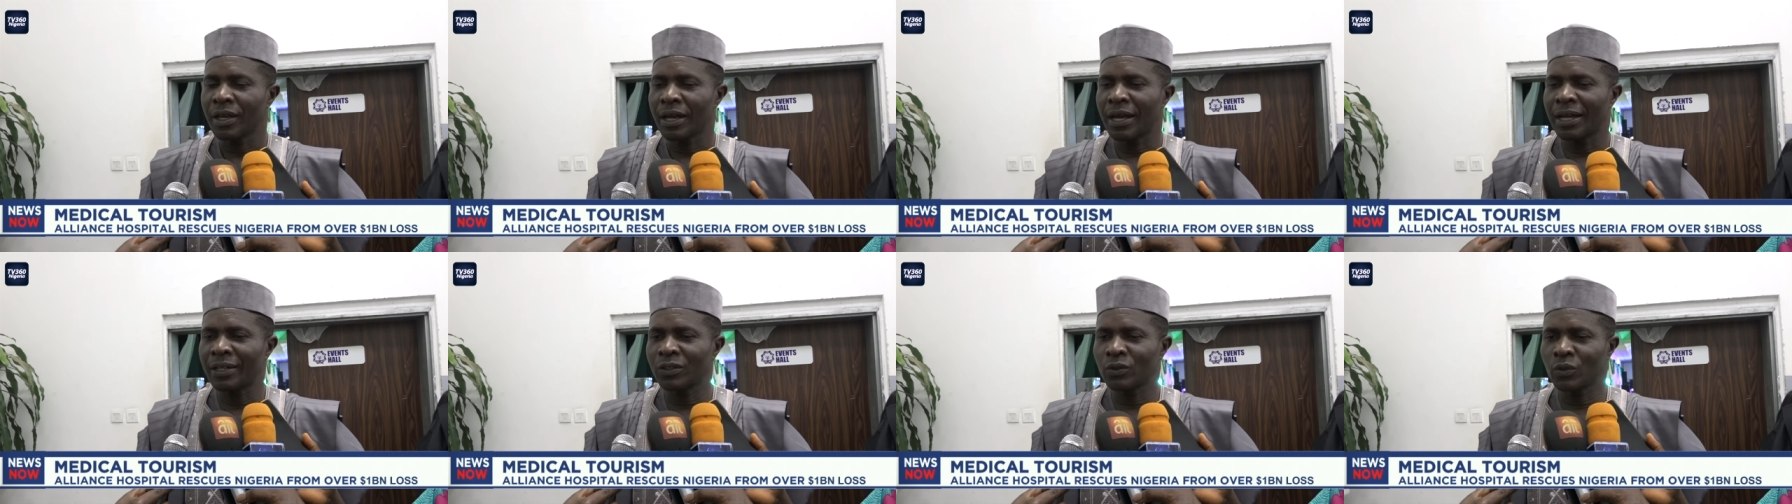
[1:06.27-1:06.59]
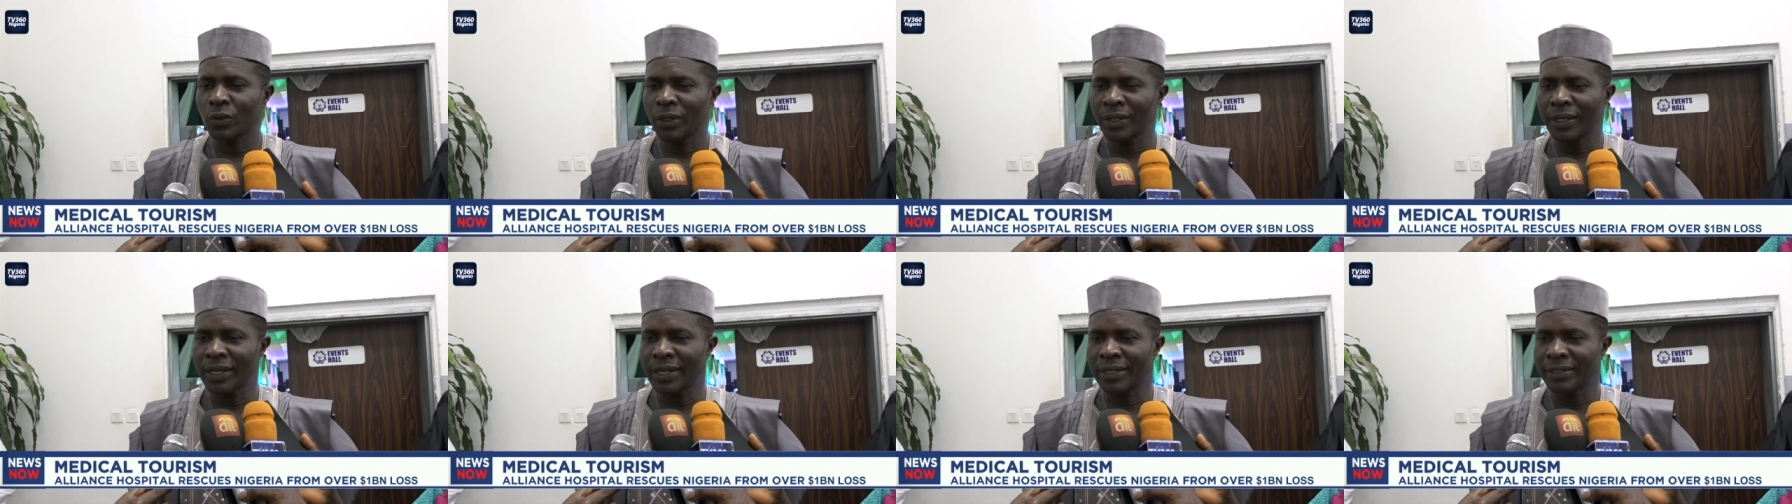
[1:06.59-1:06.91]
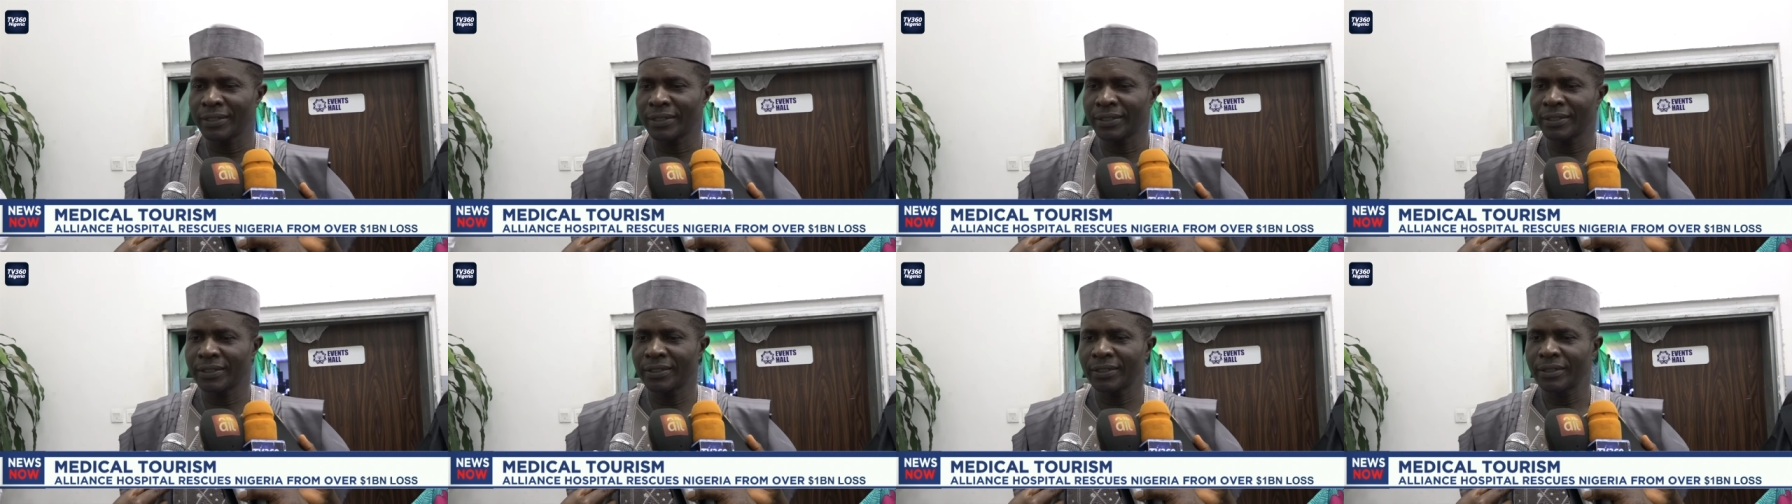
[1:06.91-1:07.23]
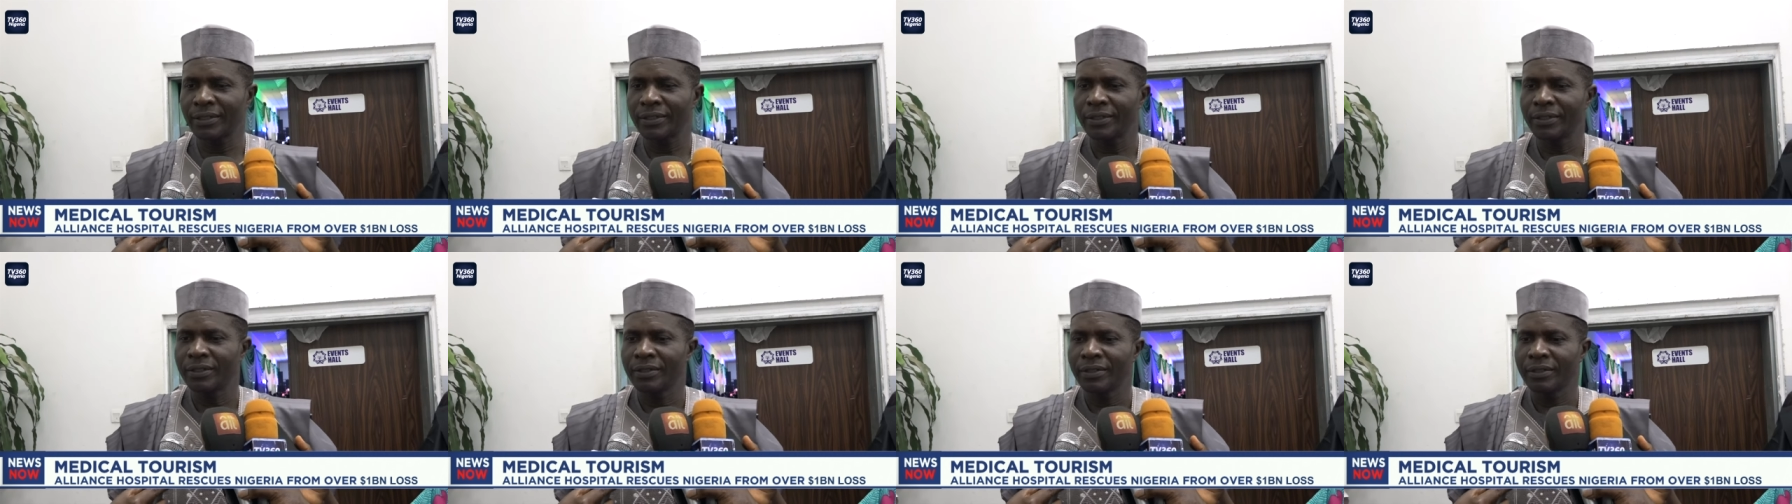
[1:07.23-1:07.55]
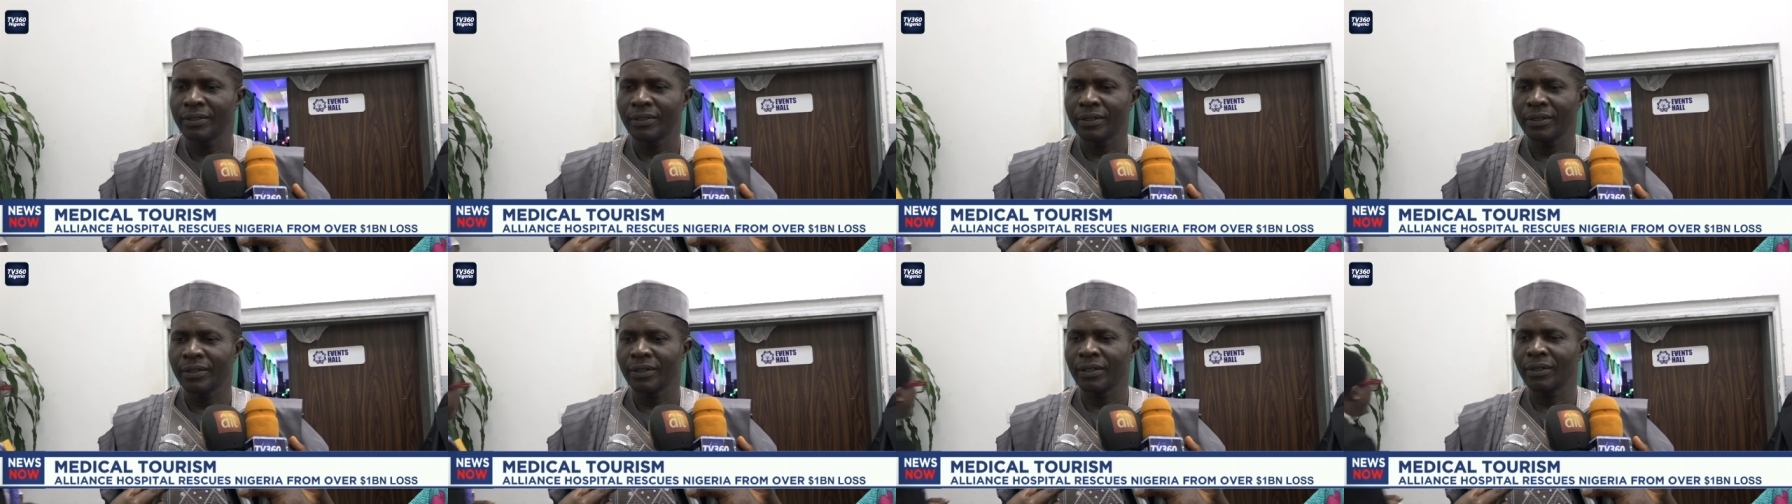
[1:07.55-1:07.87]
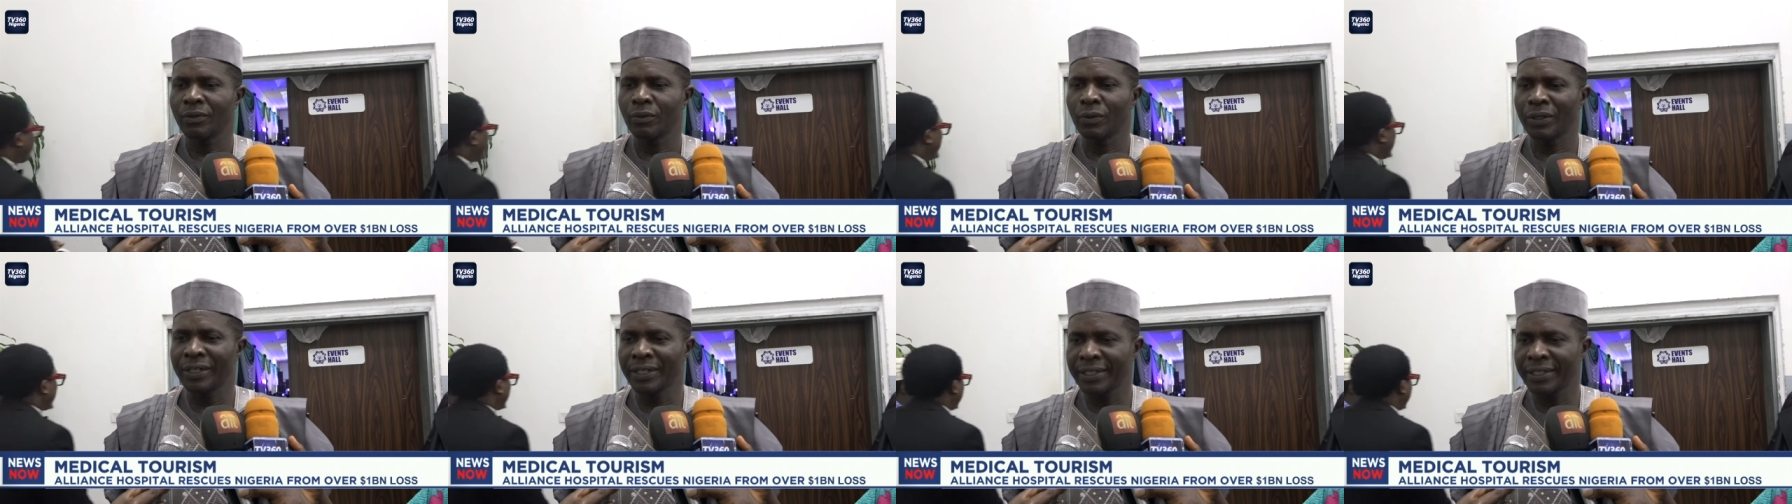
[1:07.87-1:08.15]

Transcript: as well as we